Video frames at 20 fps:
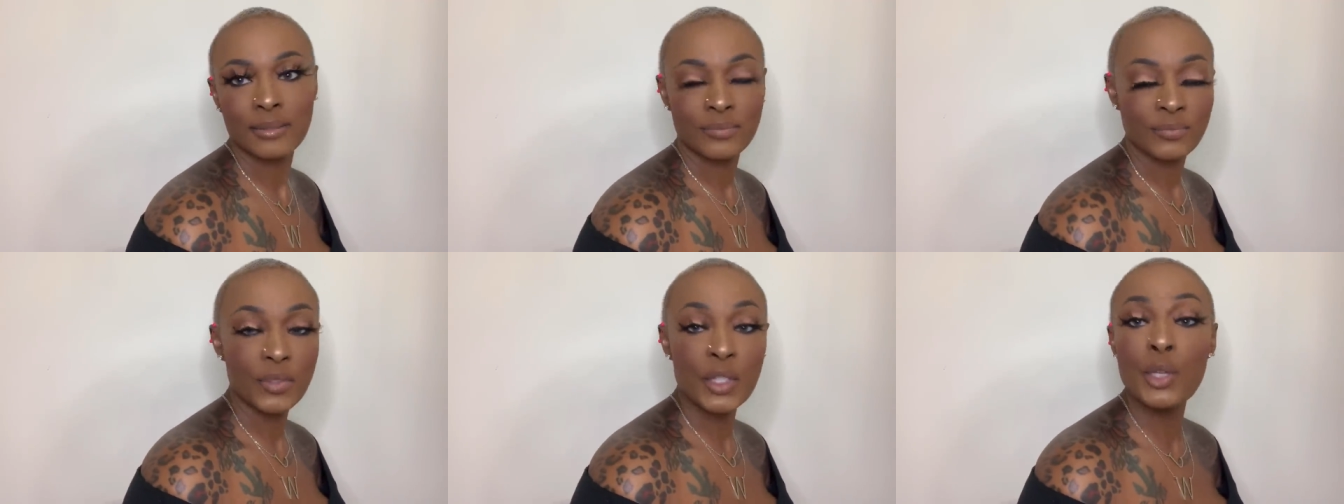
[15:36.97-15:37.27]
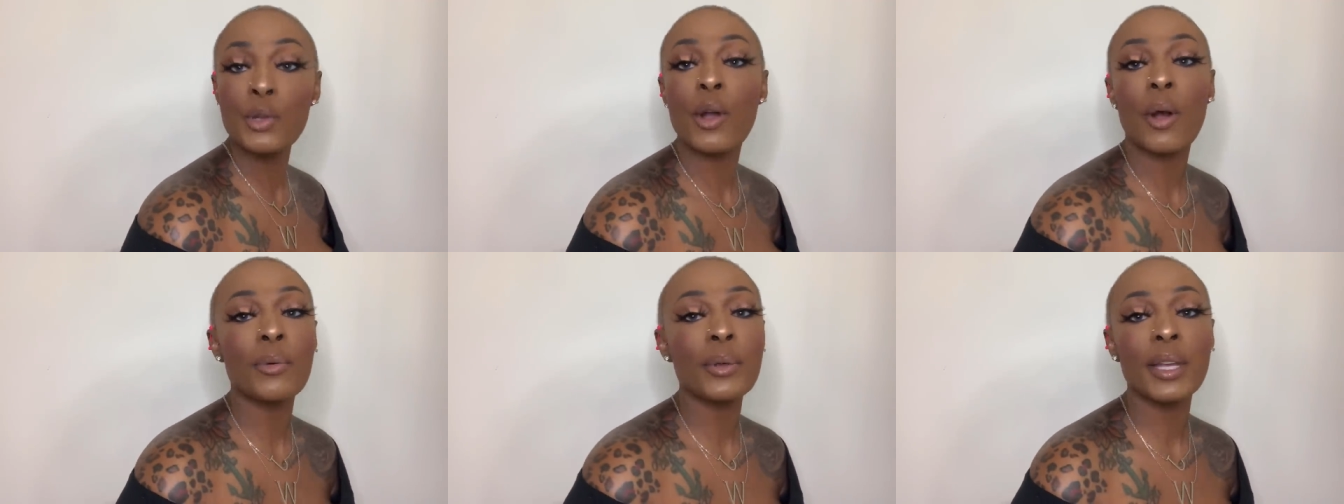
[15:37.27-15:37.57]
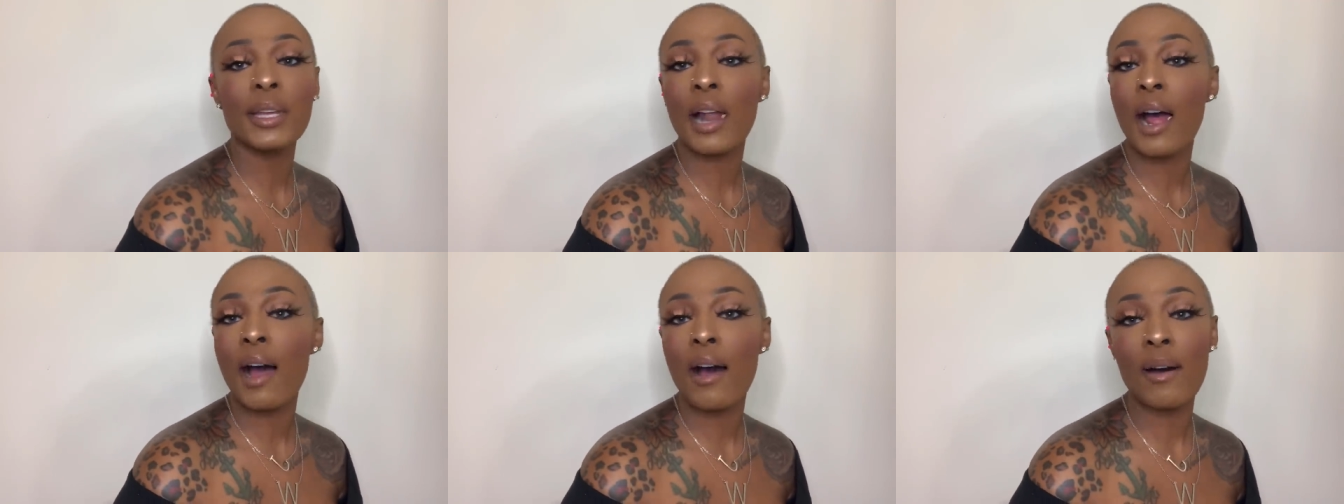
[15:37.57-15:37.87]
You gonna
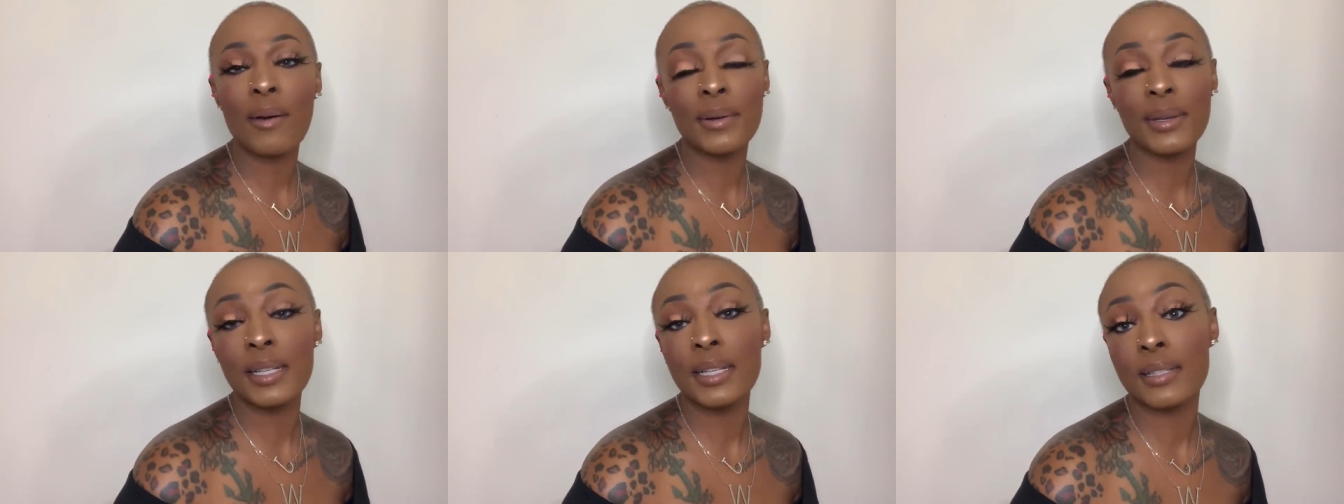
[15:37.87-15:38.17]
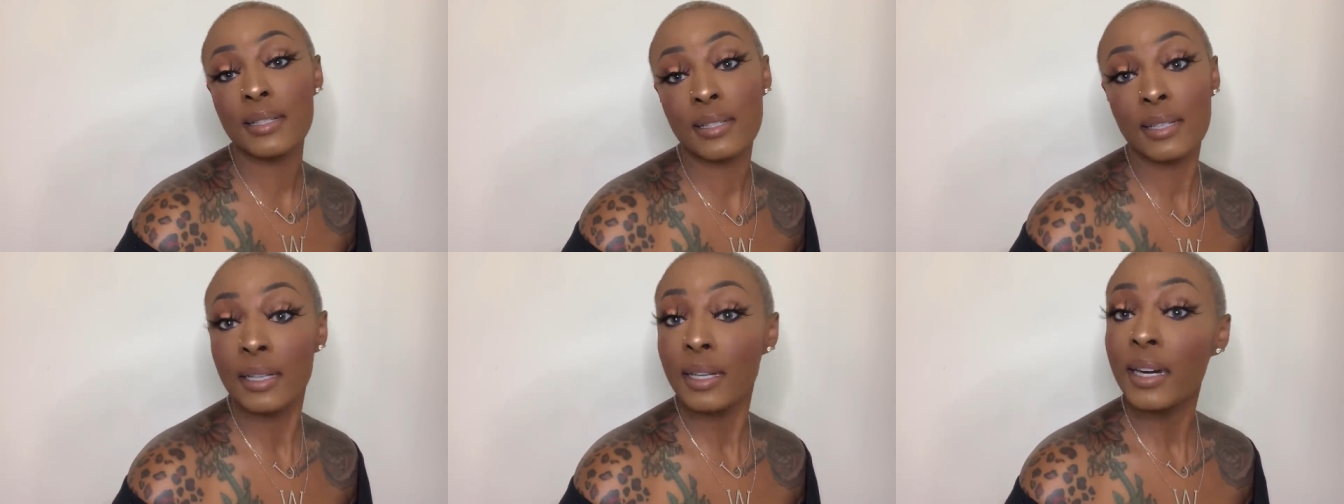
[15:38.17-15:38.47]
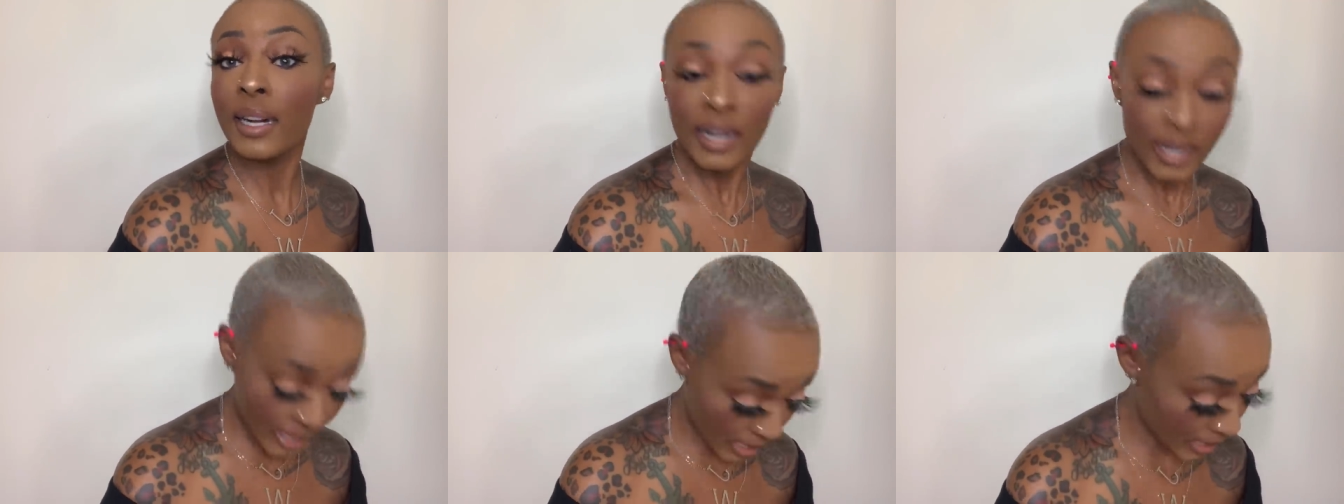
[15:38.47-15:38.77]
get all this,
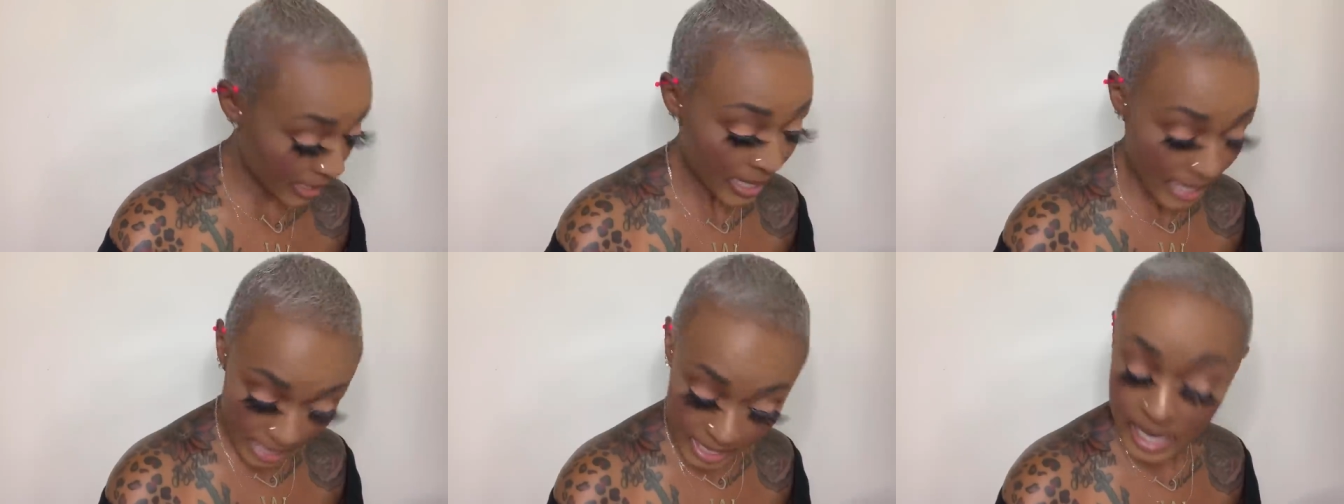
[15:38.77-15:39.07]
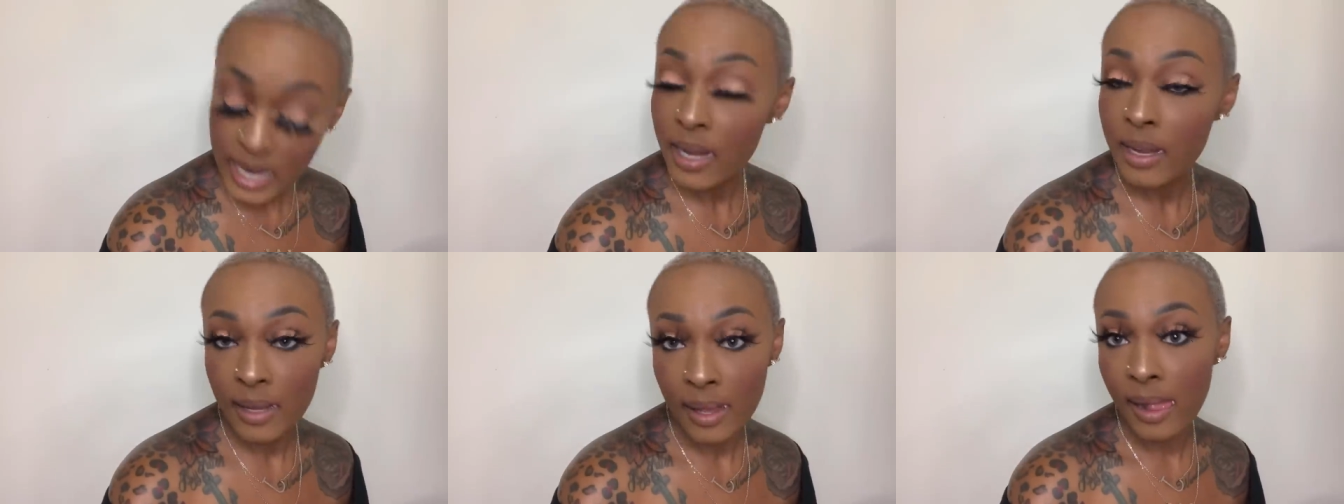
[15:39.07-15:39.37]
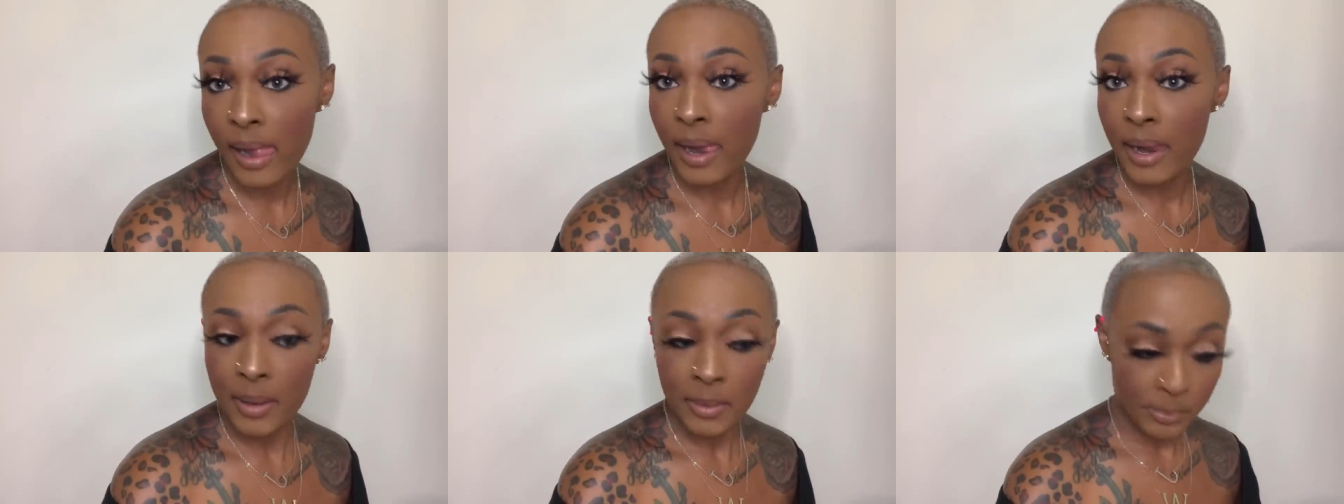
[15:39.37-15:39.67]
honey,
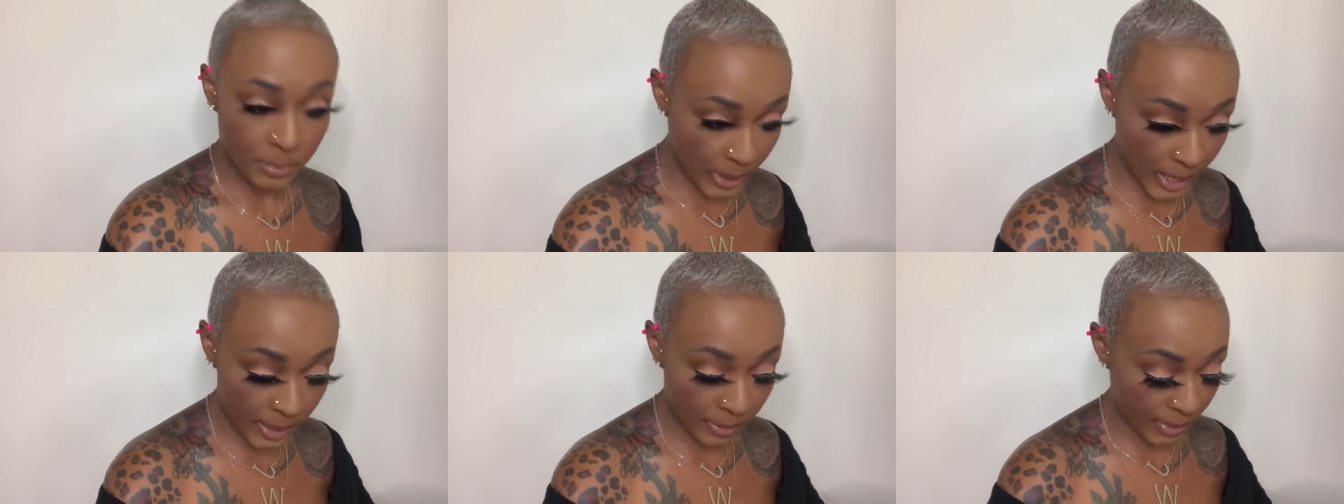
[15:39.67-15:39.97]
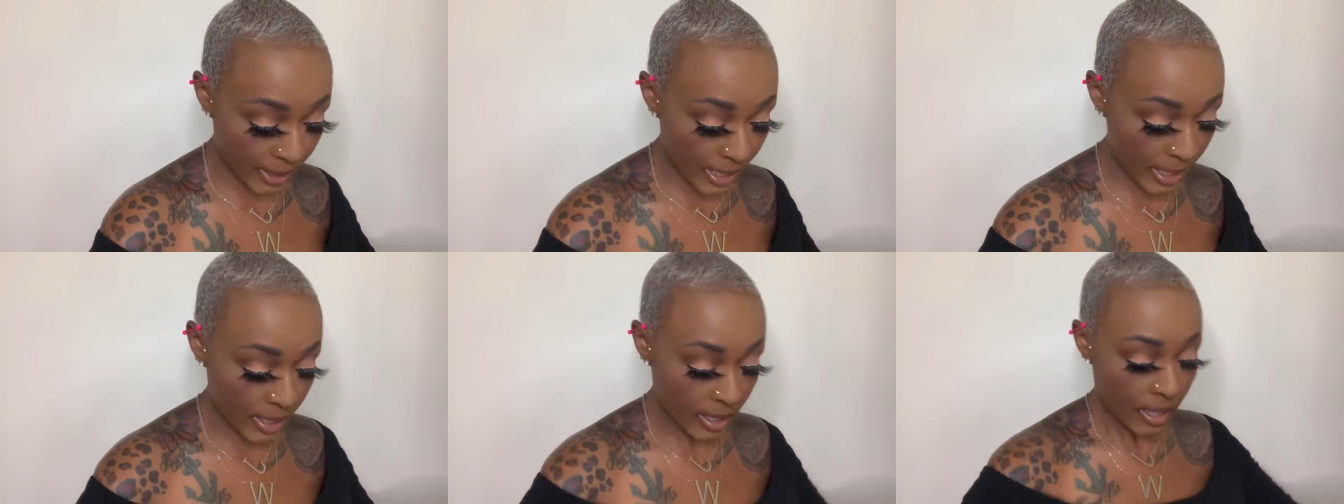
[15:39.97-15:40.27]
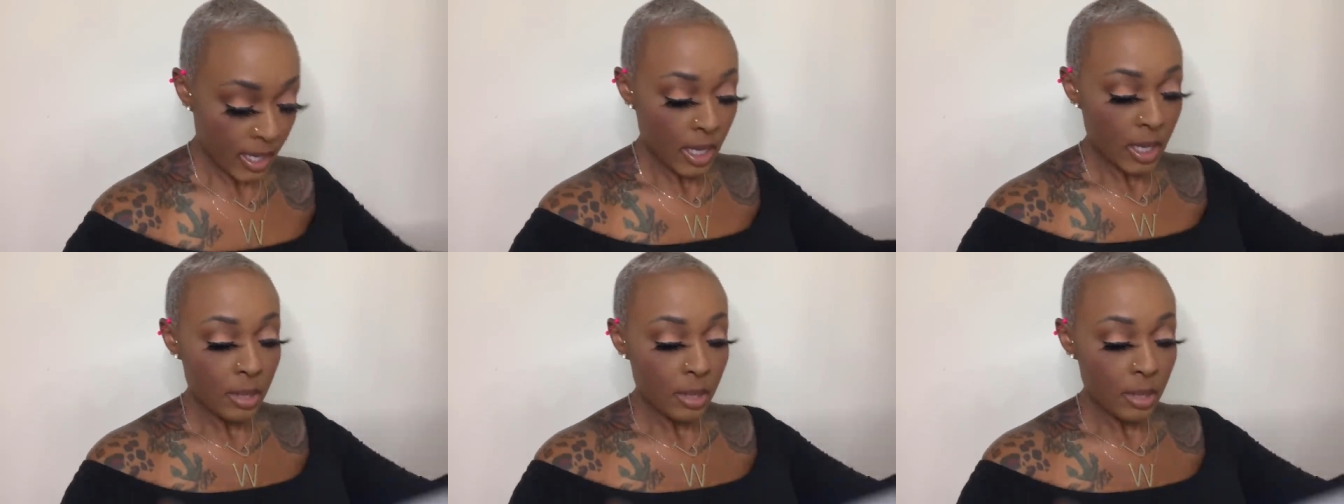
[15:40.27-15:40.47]
period.